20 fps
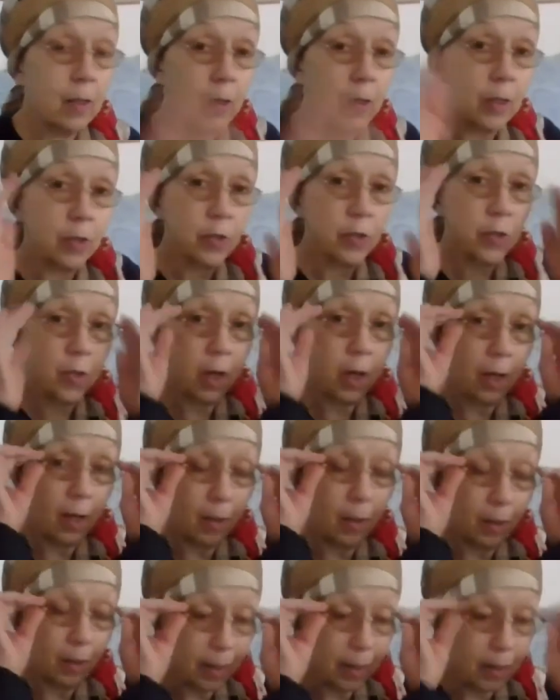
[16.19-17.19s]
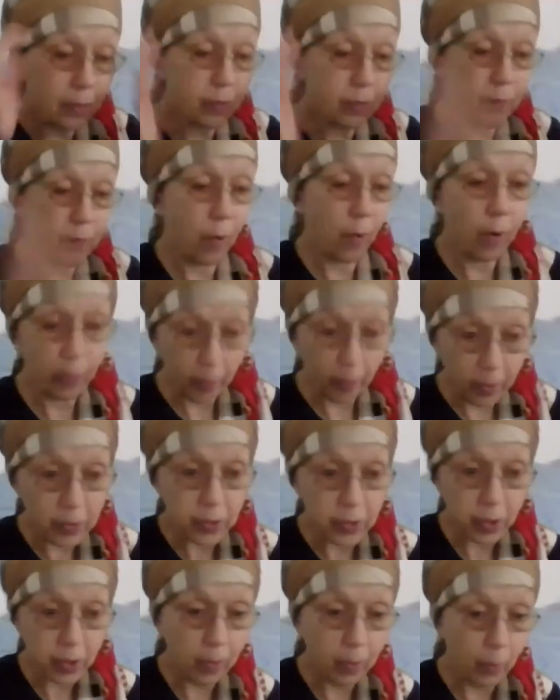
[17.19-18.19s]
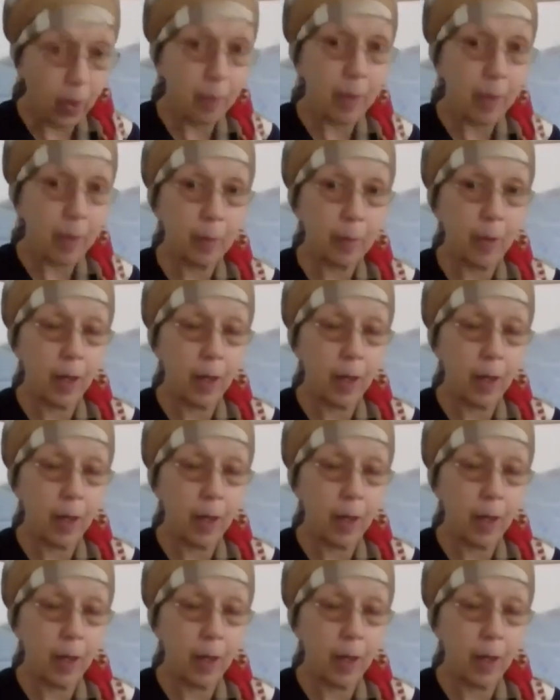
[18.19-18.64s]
This channel is for Christian women,